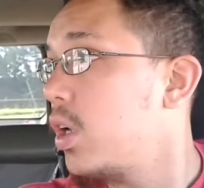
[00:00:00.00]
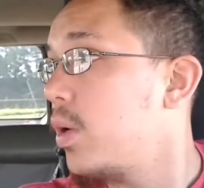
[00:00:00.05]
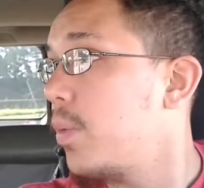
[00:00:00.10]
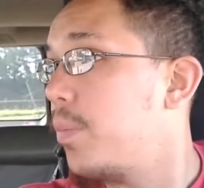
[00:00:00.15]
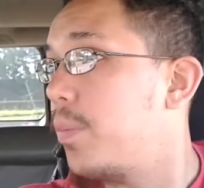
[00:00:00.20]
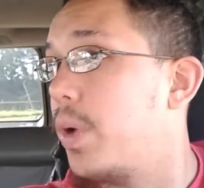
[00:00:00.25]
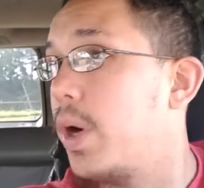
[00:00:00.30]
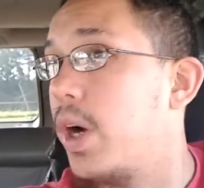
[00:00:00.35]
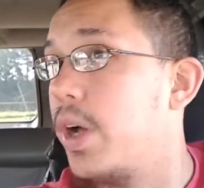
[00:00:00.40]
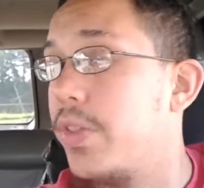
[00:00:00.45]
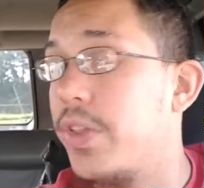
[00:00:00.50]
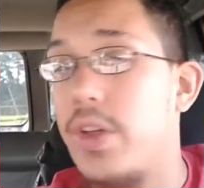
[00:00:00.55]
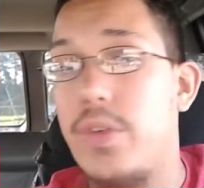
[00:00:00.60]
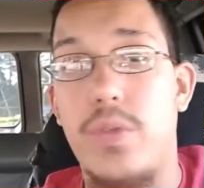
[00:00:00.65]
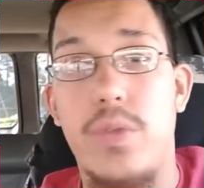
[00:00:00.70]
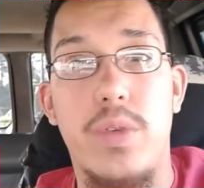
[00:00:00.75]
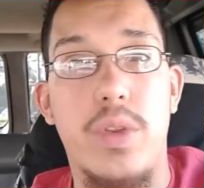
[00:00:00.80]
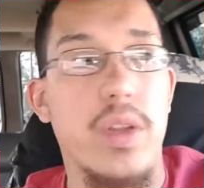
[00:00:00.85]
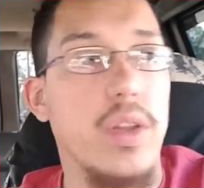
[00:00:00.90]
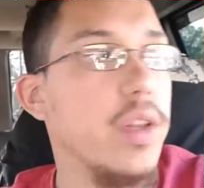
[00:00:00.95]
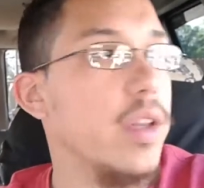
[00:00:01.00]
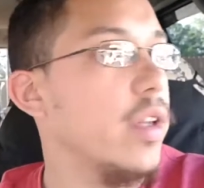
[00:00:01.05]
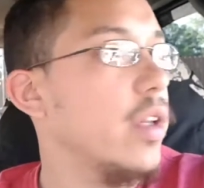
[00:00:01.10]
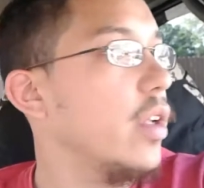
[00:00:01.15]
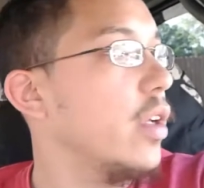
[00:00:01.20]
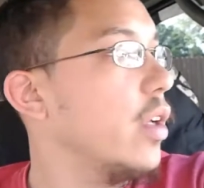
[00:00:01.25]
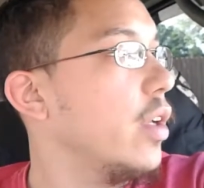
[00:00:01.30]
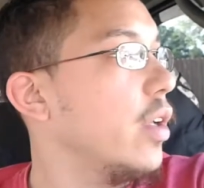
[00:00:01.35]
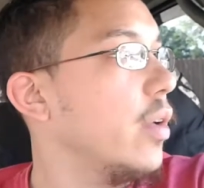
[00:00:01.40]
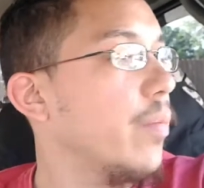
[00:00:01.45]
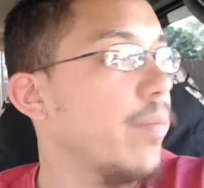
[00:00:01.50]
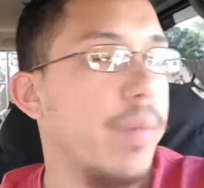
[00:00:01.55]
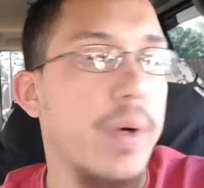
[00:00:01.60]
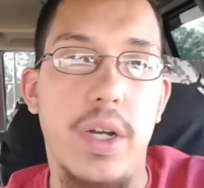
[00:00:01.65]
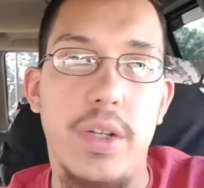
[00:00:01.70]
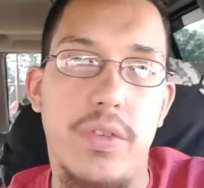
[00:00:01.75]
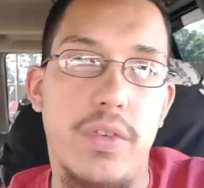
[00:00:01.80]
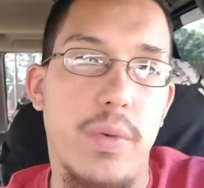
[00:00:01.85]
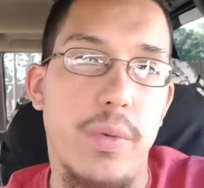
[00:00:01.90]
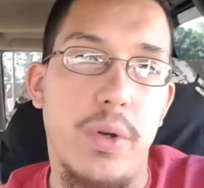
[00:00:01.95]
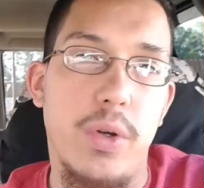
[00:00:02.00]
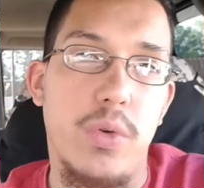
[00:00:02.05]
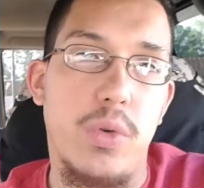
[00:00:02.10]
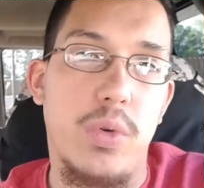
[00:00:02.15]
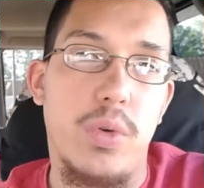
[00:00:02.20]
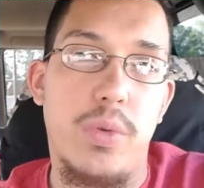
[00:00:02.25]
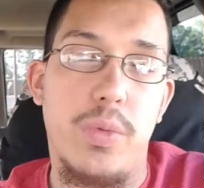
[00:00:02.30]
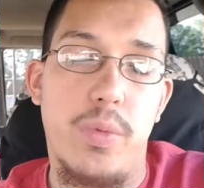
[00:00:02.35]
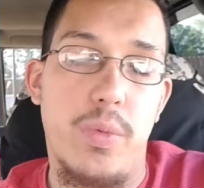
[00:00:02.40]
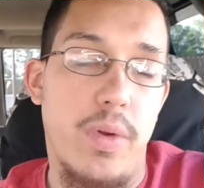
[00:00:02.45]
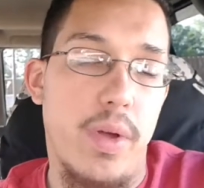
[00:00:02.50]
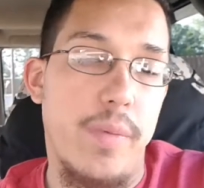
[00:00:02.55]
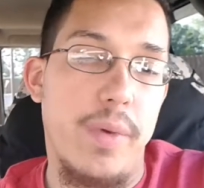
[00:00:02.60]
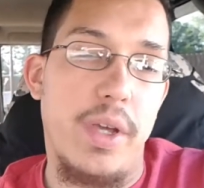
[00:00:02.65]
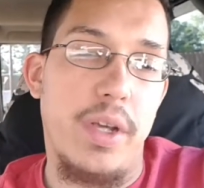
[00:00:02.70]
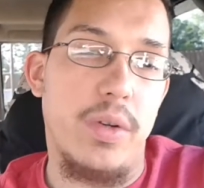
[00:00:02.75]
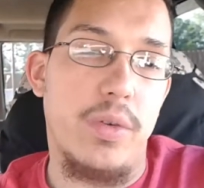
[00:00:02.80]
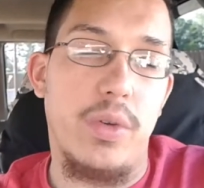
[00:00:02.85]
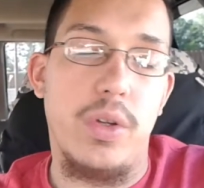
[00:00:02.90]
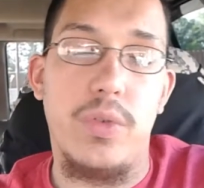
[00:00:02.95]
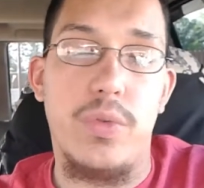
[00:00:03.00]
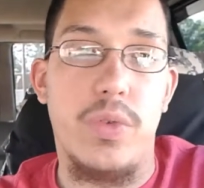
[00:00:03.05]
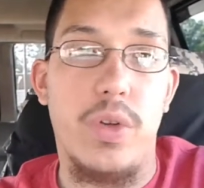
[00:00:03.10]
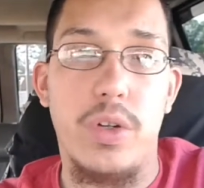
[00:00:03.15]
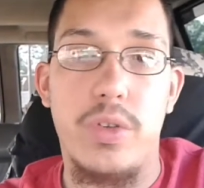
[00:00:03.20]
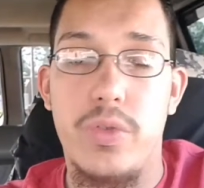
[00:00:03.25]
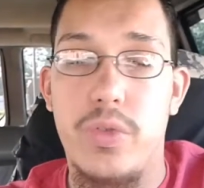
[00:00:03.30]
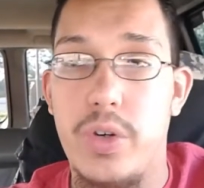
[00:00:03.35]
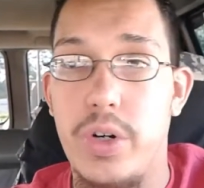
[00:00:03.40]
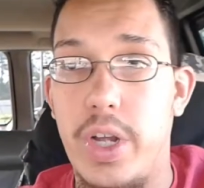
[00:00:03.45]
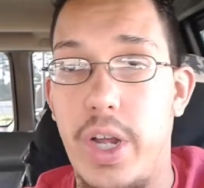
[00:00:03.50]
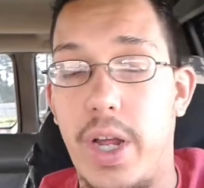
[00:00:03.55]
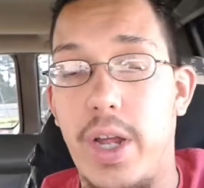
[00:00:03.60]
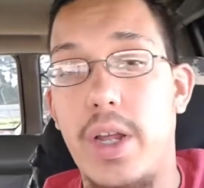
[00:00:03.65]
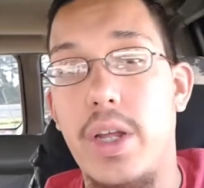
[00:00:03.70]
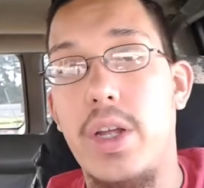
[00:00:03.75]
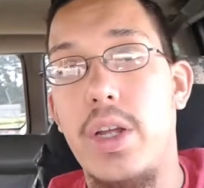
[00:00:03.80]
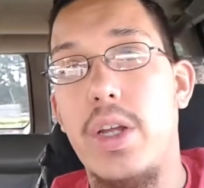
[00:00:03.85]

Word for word: but they, but some of, I mean, get flunked for that.